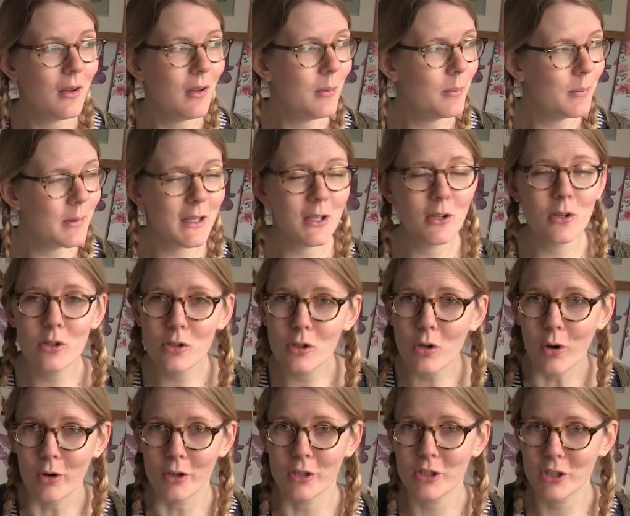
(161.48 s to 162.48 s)
My
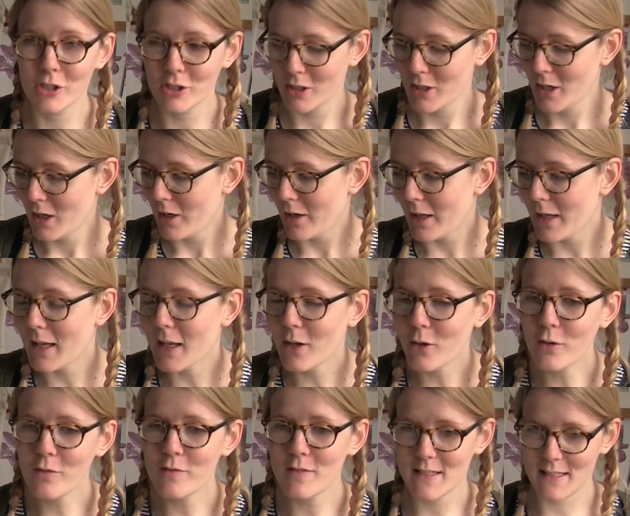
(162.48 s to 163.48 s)
gosh, and
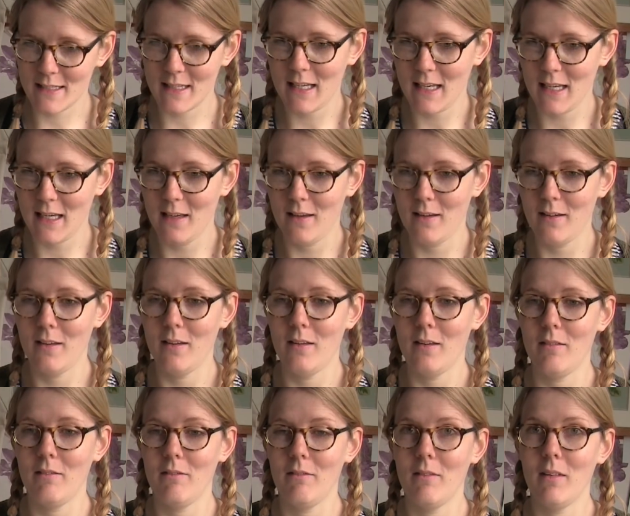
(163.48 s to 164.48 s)
obviously
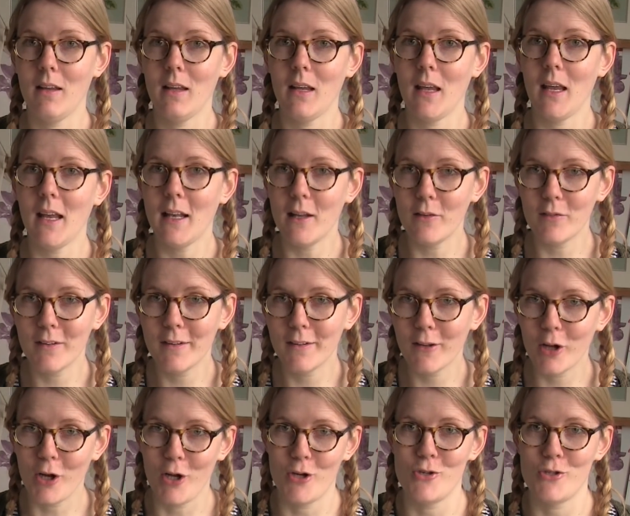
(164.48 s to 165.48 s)
he lives in the
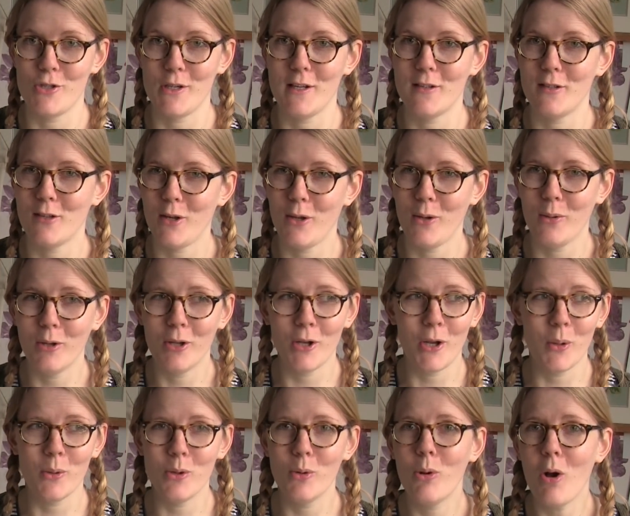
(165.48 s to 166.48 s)
country, so
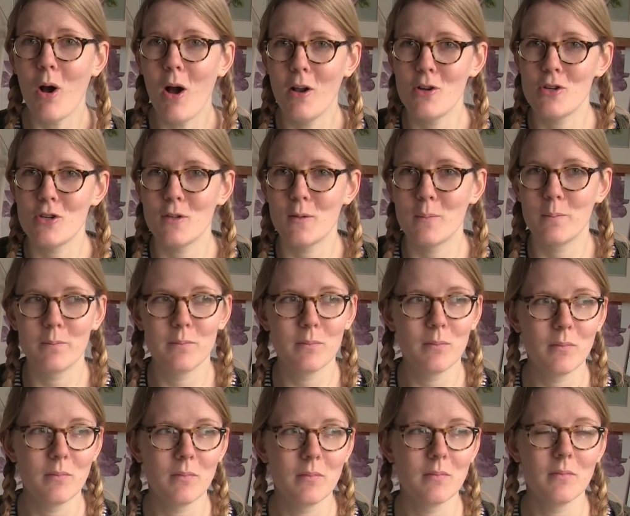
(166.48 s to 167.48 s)
you can't just
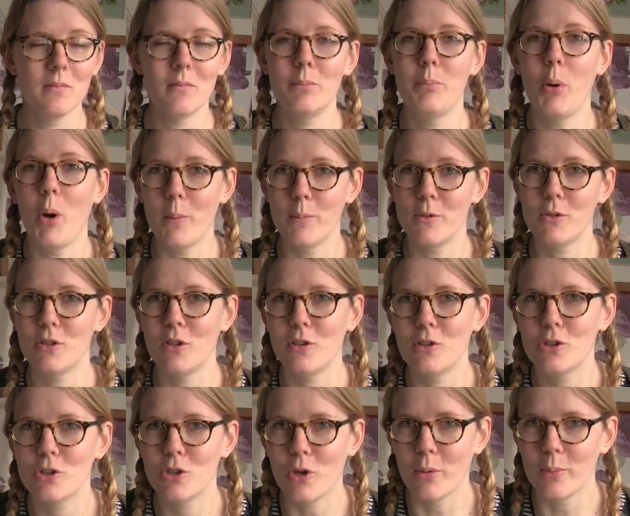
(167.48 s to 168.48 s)
pop to the
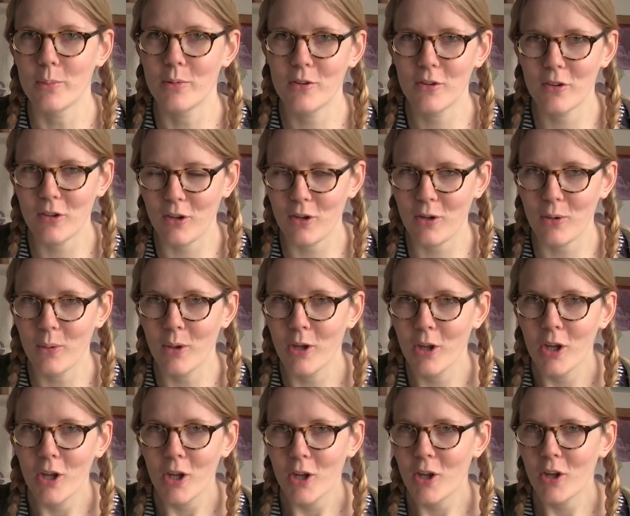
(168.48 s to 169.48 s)
shops to
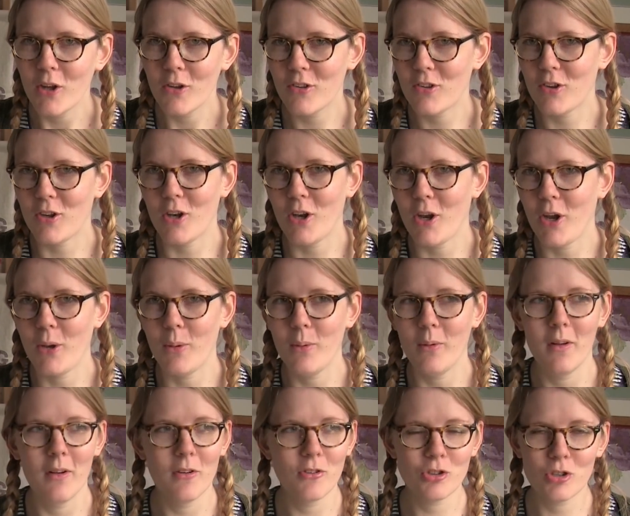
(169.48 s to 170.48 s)

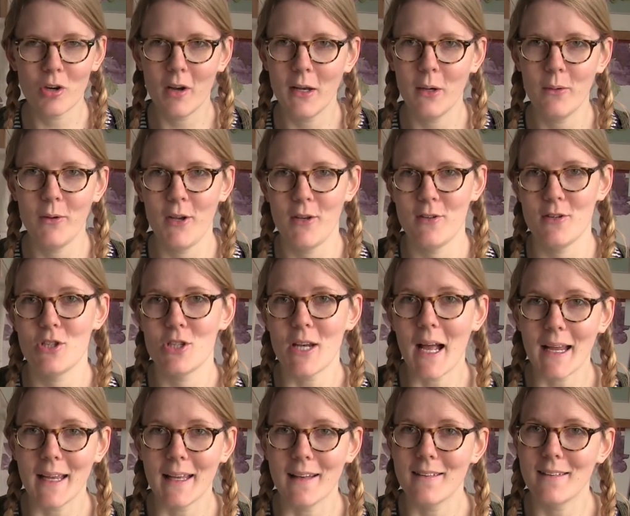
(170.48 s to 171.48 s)
try on loads of
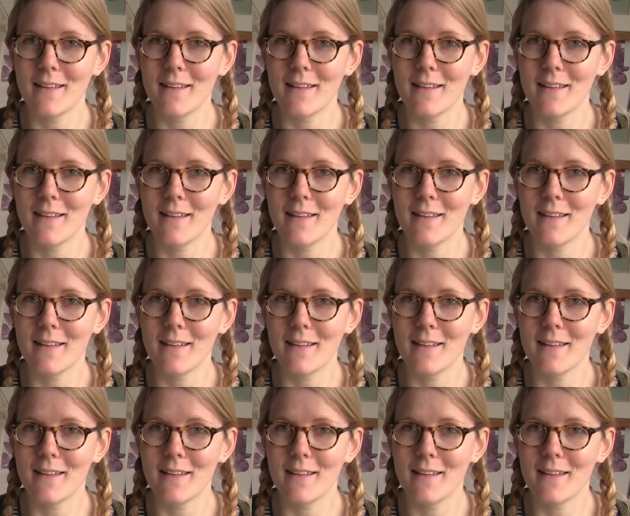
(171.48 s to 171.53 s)
jackets.